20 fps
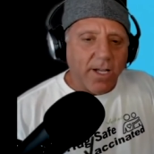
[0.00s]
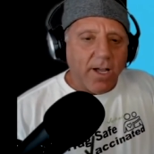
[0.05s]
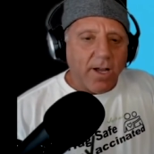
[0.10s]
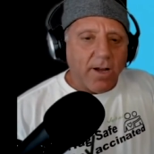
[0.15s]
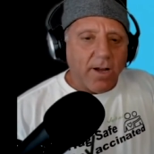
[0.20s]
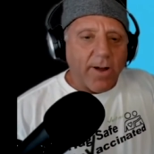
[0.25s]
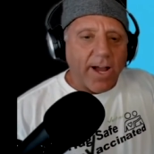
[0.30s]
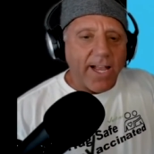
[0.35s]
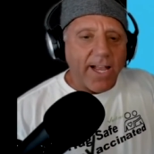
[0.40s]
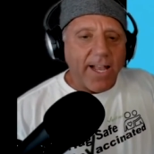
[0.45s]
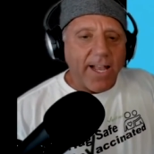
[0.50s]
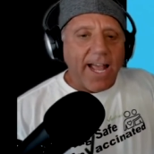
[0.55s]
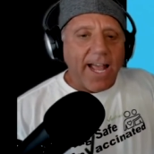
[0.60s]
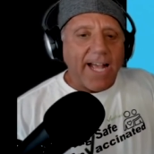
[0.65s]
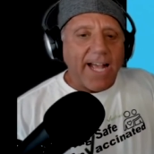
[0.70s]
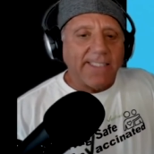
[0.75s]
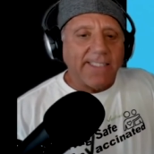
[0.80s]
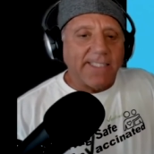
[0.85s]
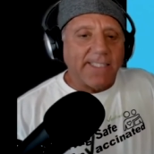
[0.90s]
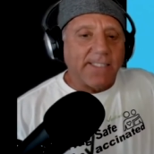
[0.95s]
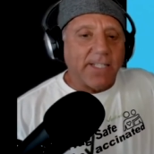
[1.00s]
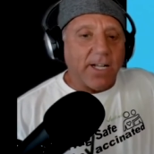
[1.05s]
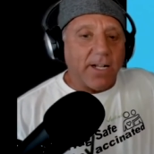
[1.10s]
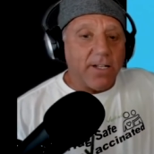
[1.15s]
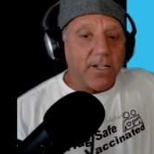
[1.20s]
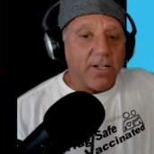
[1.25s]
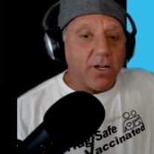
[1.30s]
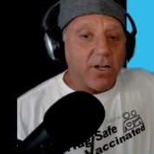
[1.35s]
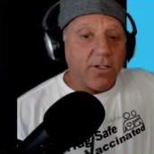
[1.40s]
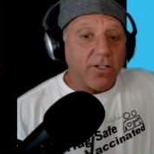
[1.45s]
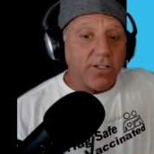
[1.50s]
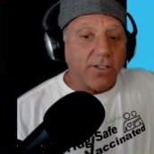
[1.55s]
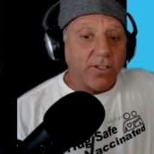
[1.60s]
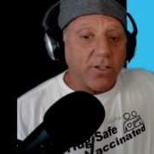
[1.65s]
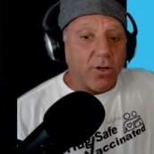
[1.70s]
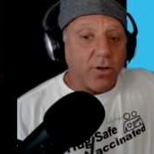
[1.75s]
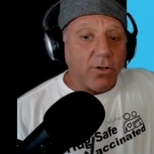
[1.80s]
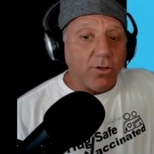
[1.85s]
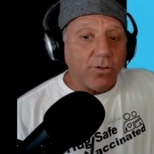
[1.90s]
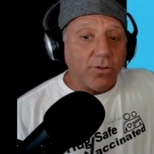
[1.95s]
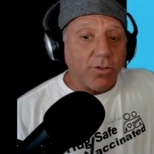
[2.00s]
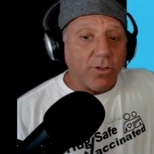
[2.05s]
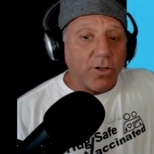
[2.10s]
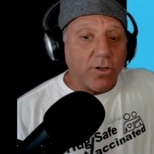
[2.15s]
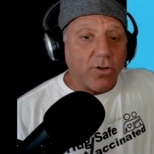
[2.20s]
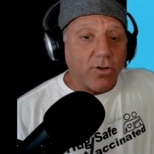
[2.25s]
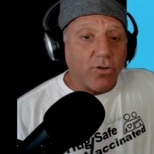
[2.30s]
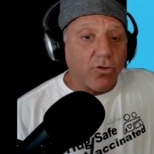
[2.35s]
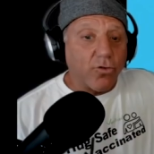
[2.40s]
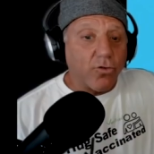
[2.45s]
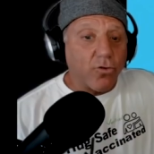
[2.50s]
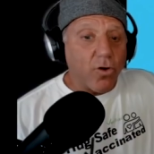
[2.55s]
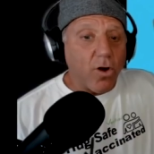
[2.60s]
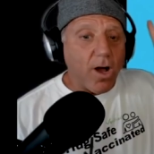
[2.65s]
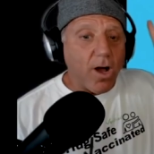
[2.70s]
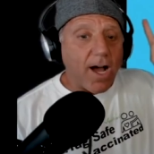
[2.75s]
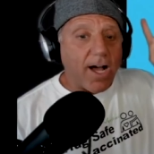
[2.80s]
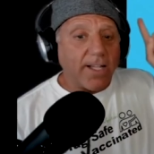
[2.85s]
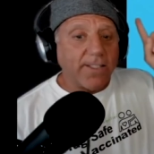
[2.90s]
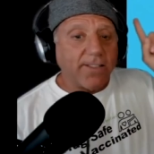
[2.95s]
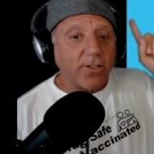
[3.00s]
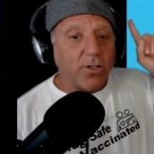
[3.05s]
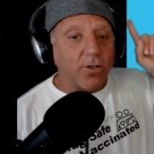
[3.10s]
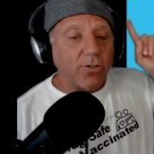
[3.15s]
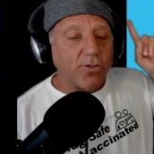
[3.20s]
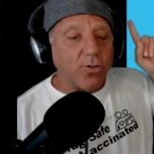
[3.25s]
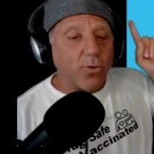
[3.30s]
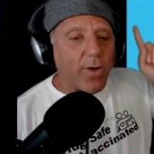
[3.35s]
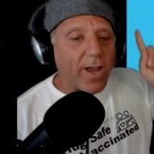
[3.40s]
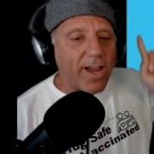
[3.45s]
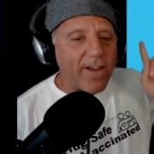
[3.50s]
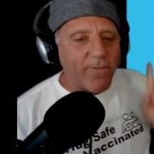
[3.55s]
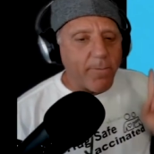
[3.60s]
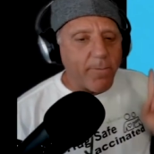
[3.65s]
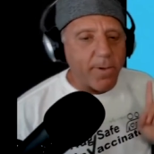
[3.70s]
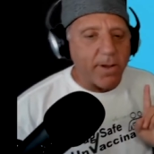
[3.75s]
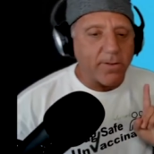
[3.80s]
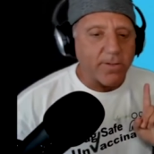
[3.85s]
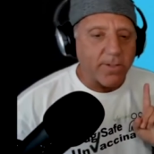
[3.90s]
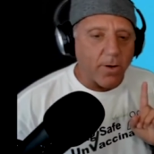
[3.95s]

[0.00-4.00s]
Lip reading: right? As the sun just goes across, goes away from you.